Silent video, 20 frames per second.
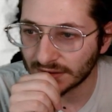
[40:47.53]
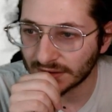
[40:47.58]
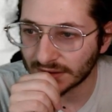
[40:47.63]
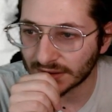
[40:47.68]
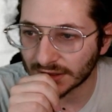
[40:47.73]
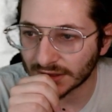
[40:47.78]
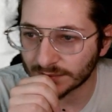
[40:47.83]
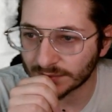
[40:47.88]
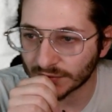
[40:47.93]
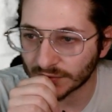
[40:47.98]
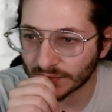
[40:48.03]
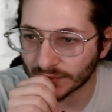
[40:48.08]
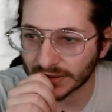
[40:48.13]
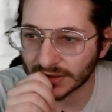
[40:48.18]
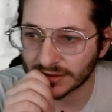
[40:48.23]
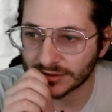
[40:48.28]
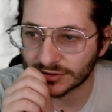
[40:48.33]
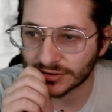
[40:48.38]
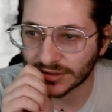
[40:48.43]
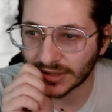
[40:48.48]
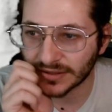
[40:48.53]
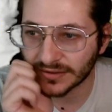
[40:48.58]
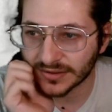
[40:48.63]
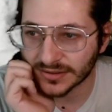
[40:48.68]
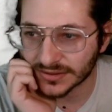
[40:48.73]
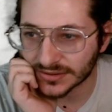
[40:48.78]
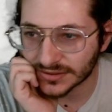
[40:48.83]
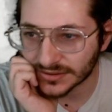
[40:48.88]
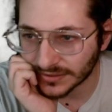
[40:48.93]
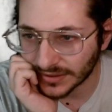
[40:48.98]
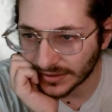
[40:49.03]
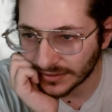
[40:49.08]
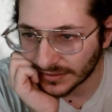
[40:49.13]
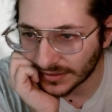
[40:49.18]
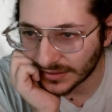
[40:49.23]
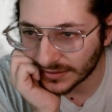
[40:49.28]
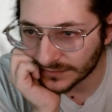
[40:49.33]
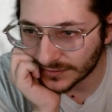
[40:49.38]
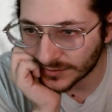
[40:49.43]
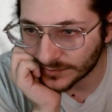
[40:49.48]
But we're going to try this
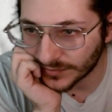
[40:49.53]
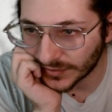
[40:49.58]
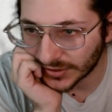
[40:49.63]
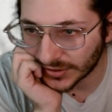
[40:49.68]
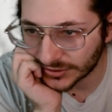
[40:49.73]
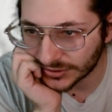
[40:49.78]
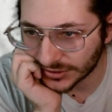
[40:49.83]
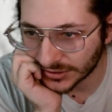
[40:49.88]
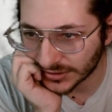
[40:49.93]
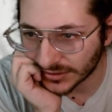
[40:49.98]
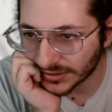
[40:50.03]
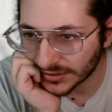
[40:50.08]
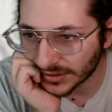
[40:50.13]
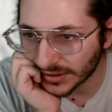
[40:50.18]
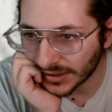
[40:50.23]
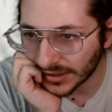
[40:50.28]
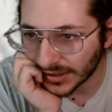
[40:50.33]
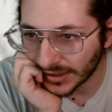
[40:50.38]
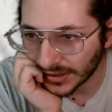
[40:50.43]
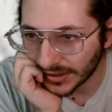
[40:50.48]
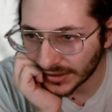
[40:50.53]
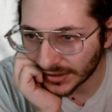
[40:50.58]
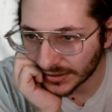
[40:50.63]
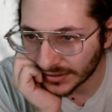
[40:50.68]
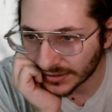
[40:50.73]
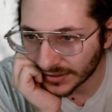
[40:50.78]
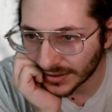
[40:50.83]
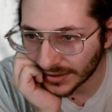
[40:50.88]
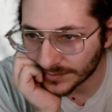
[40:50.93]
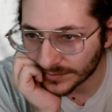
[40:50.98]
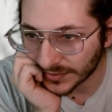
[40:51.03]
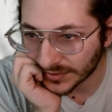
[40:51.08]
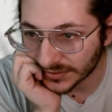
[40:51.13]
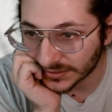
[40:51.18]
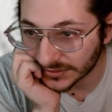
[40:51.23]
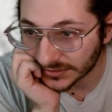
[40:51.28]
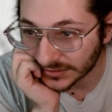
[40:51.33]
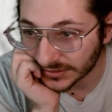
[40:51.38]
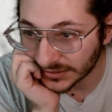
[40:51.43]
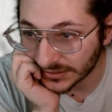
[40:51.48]
Leyline of Combustion and I
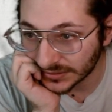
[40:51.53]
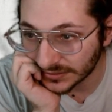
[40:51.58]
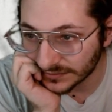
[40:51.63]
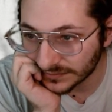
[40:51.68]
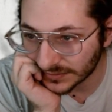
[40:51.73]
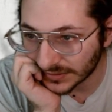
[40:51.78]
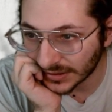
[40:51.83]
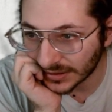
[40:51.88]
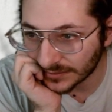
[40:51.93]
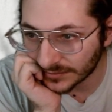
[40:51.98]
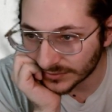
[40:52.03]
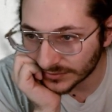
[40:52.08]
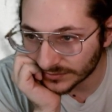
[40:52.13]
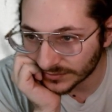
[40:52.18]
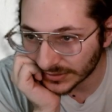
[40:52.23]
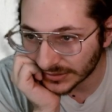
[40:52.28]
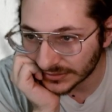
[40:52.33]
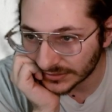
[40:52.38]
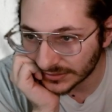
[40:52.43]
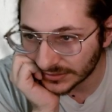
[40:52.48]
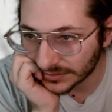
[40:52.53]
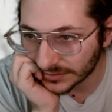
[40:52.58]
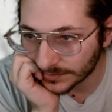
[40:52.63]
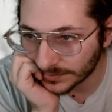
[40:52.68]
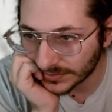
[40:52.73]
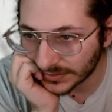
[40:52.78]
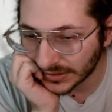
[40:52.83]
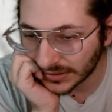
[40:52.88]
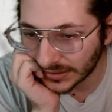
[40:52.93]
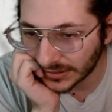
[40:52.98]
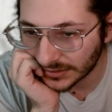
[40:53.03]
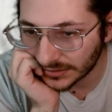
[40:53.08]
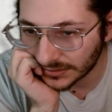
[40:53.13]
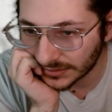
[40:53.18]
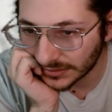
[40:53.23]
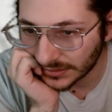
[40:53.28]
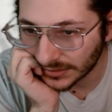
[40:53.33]
believe Goblin Ringleader plan.